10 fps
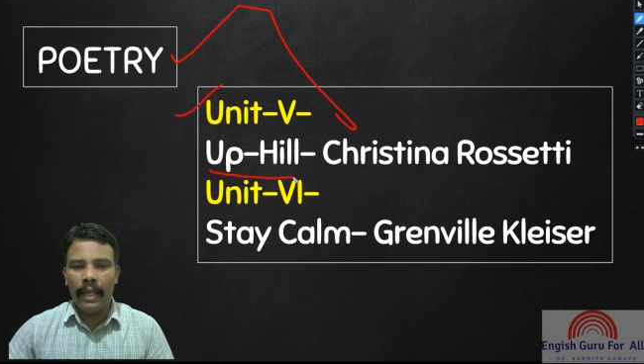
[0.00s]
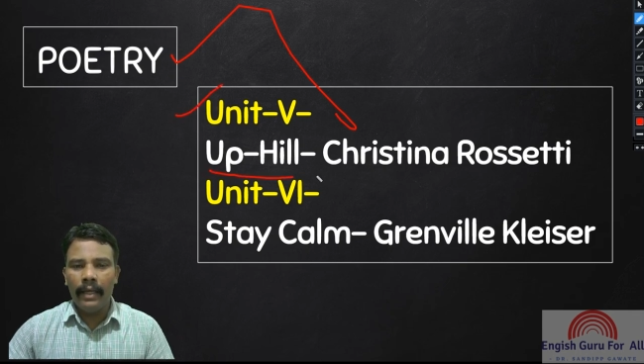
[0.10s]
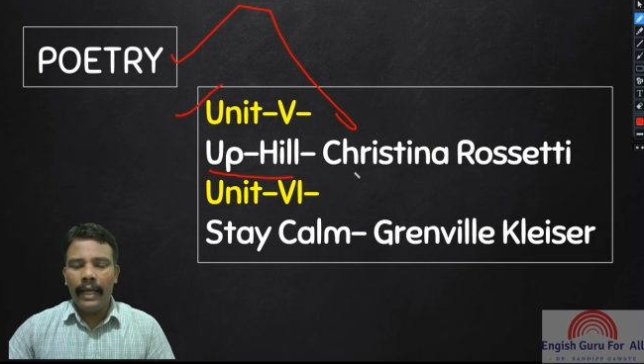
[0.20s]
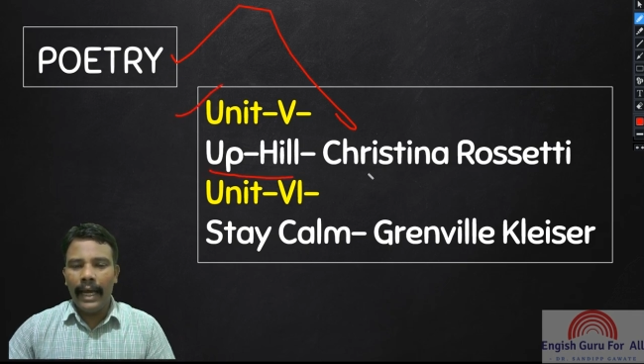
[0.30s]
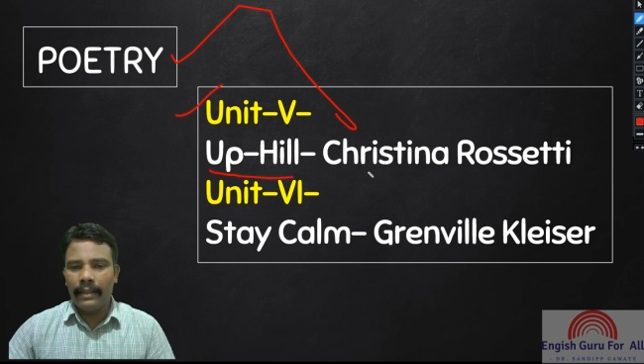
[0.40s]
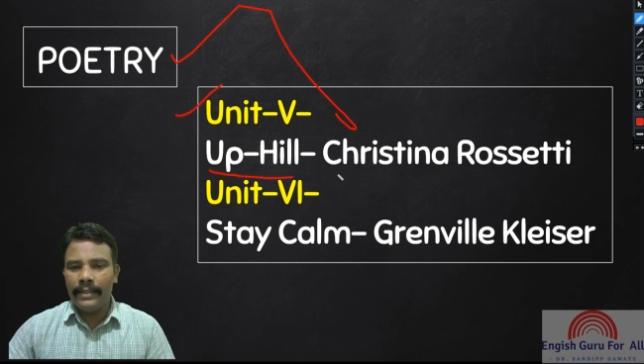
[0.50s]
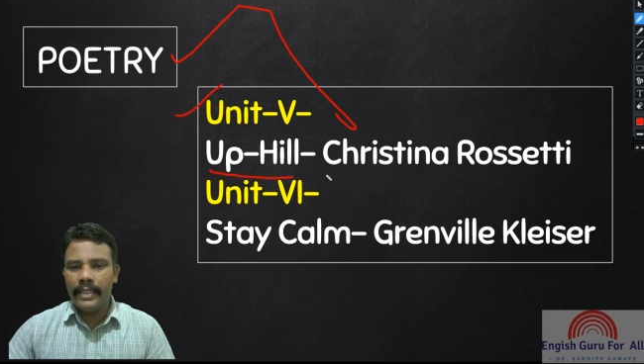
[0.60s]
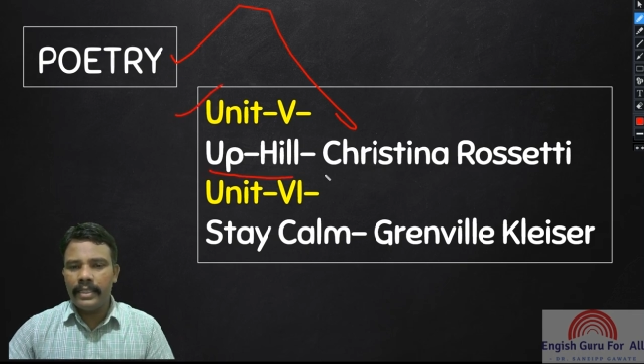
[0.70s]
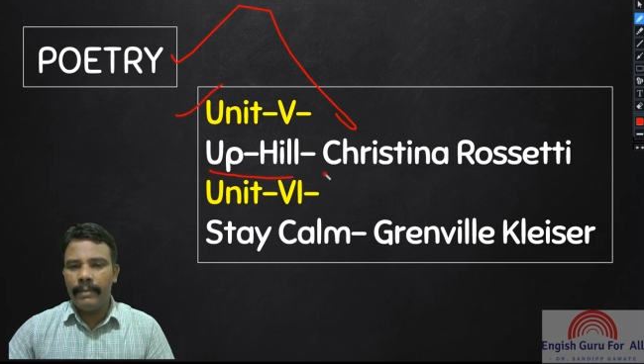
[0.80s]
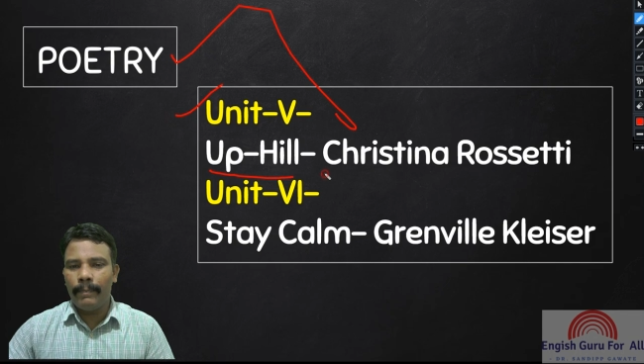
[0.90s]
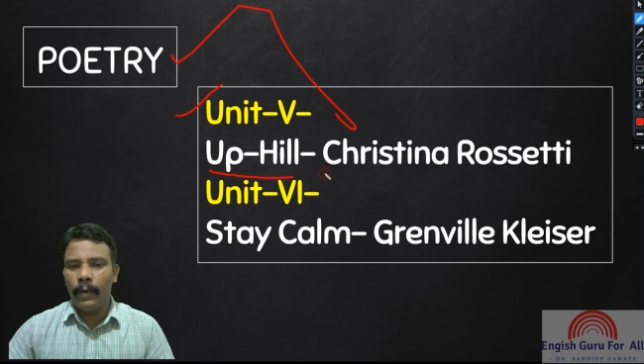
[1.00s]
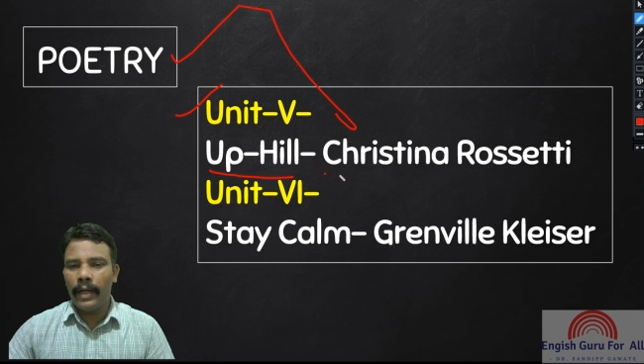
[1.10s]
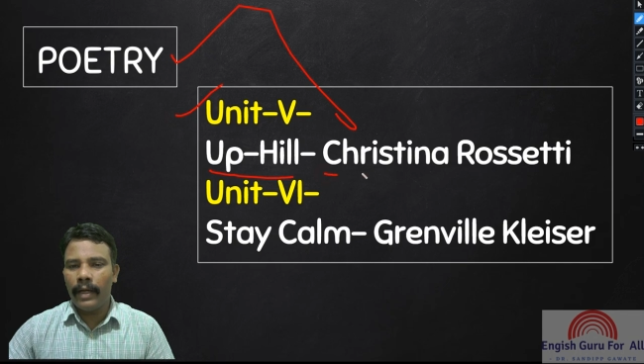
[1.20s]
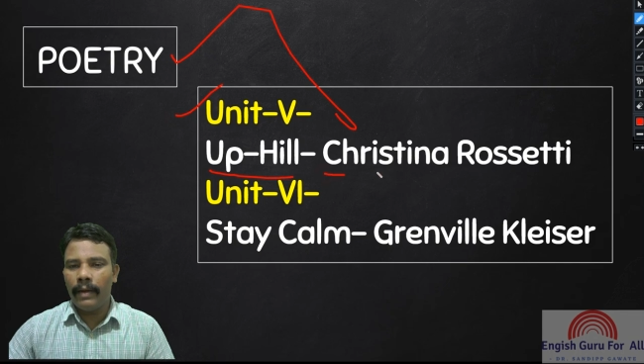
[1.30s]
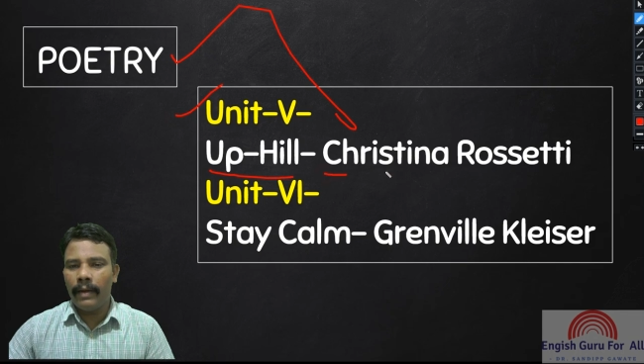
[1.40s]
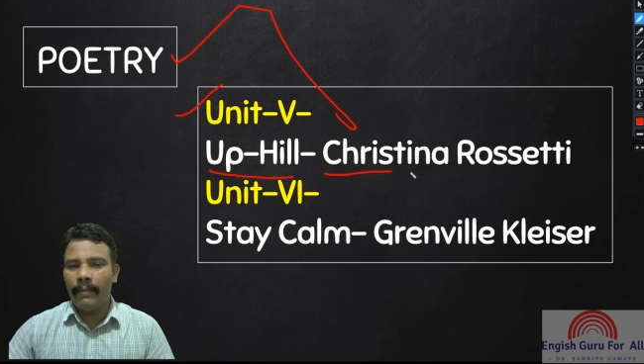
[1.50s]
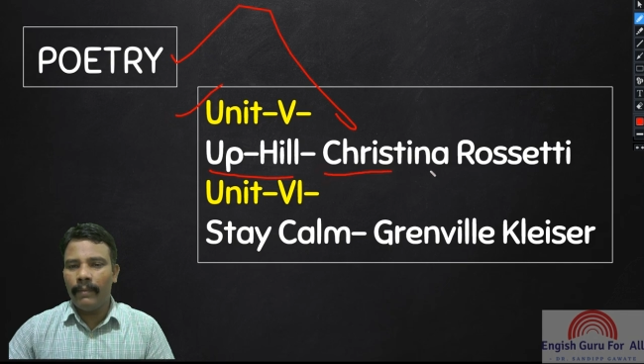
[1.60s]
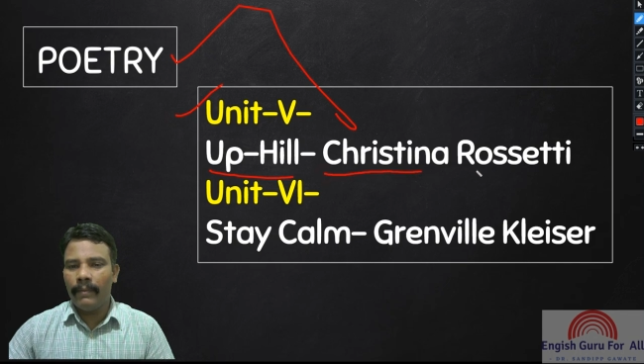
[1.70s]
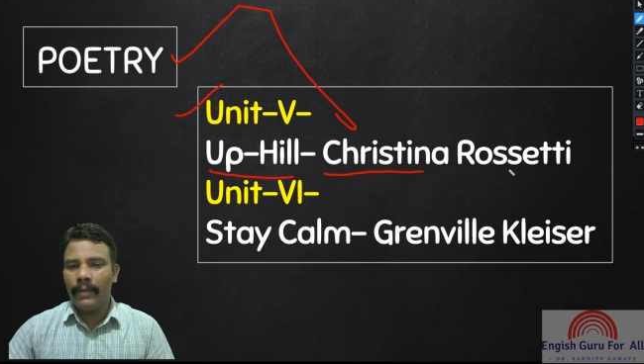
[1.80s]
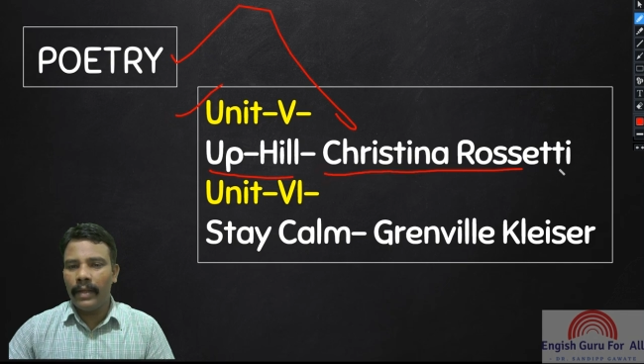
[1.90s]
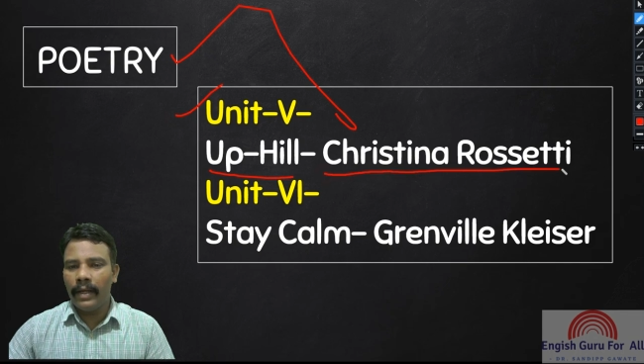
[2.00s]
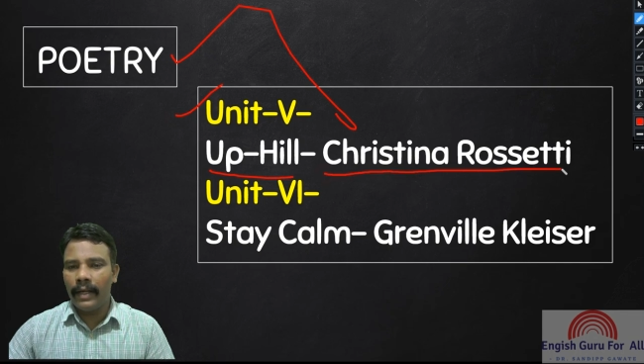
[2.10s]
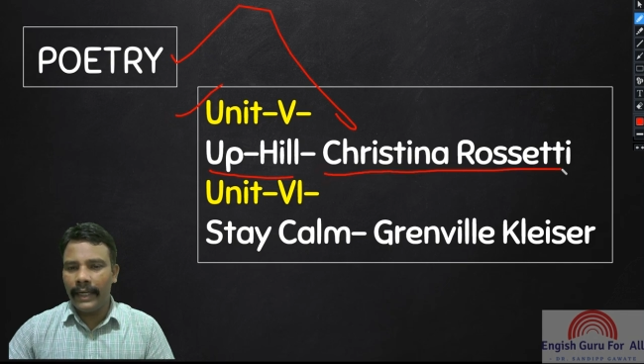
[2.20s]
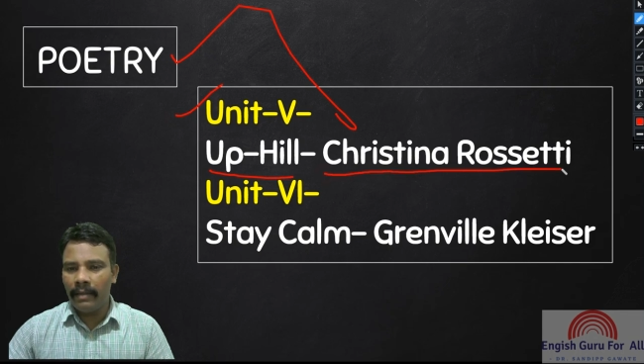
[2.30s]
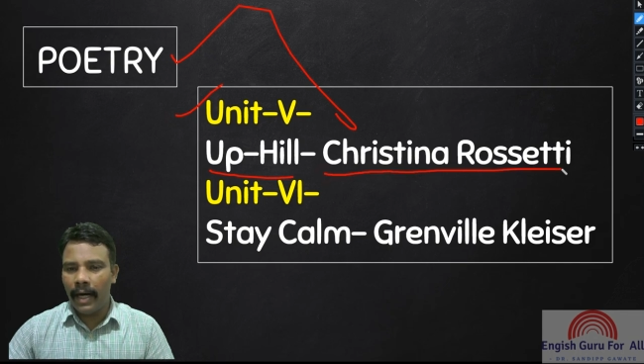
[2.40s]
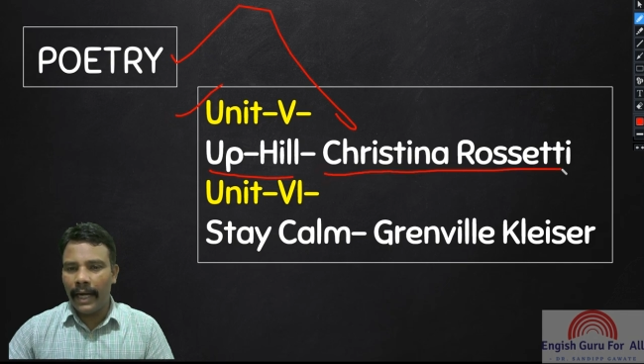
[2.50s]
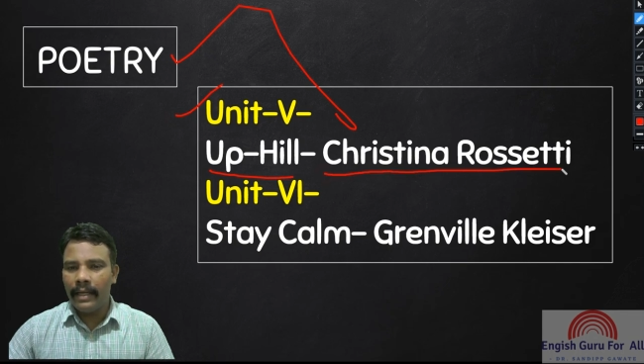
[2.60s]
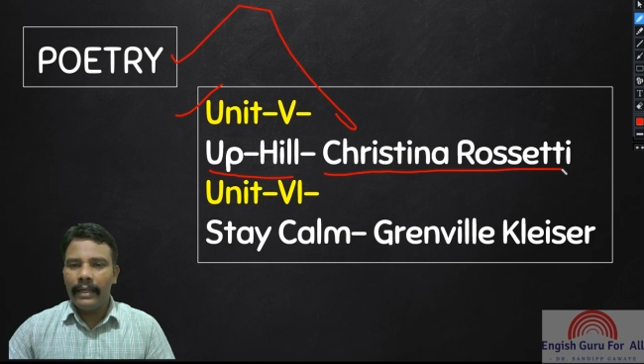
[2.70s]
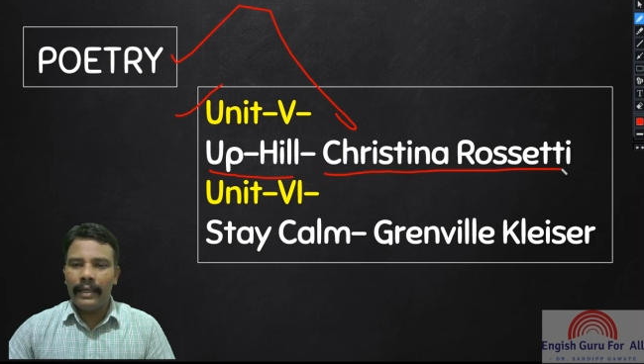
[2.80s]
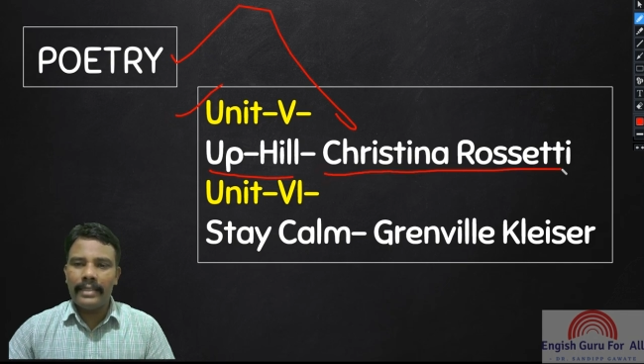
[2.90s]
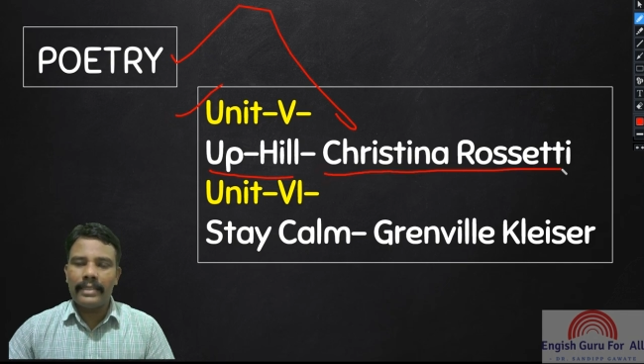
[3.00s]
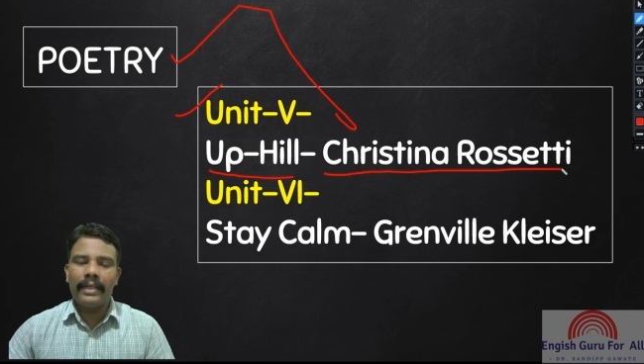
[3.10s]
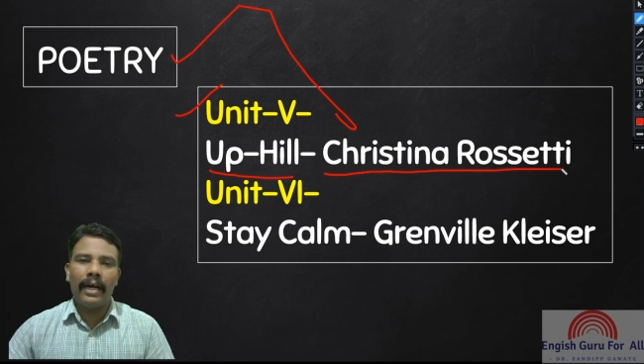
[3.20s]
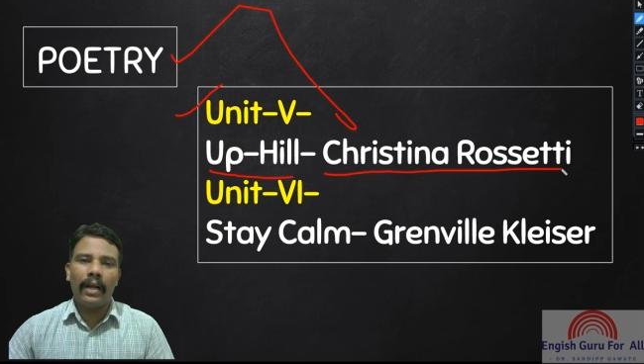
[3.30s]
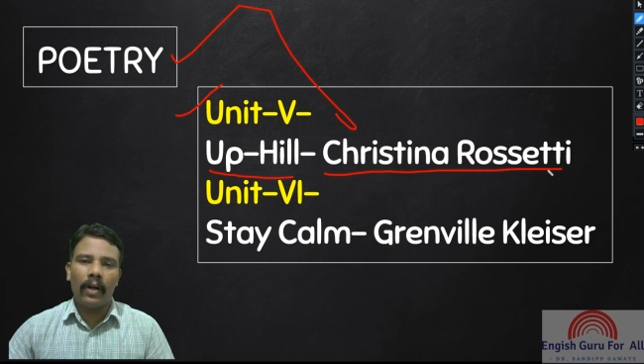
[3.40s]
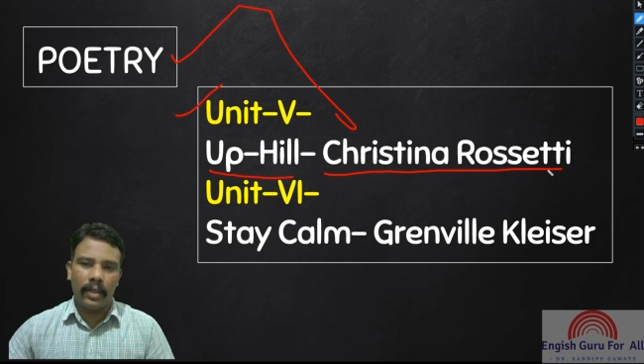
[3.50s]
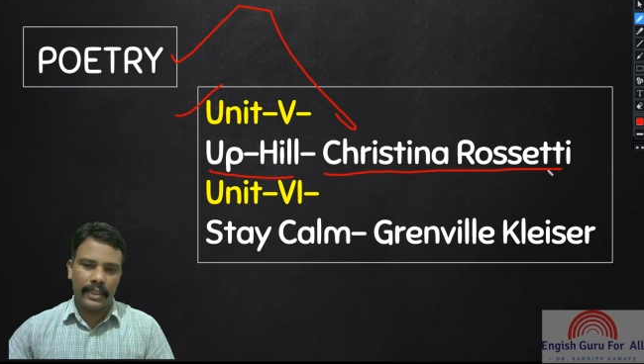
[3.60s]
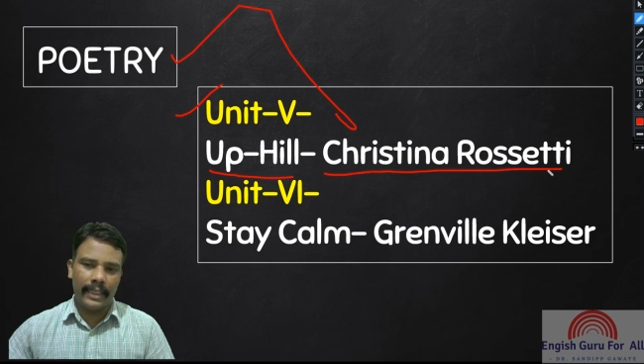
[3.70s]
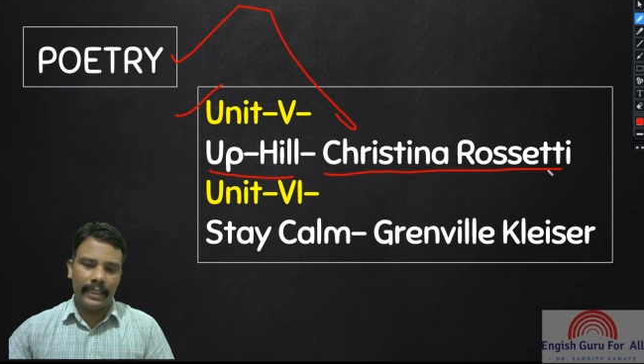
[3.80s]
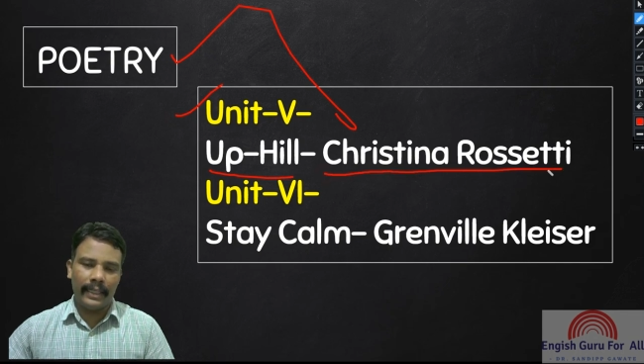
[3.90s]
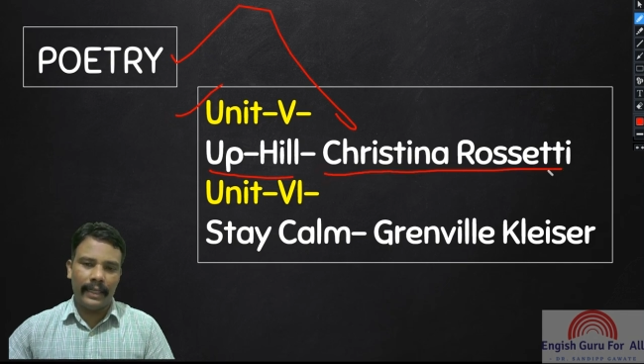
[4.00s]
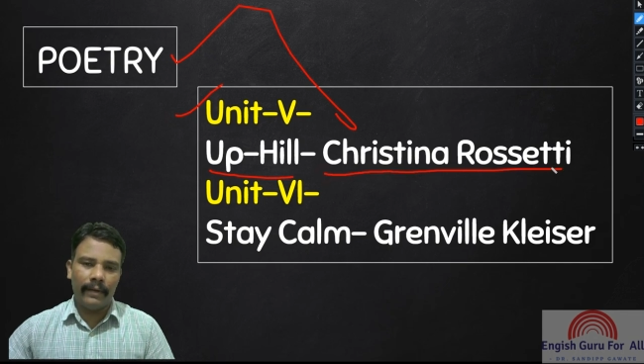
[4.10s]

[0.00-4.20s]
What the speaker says: and this is a poem written by Christina Rossetti.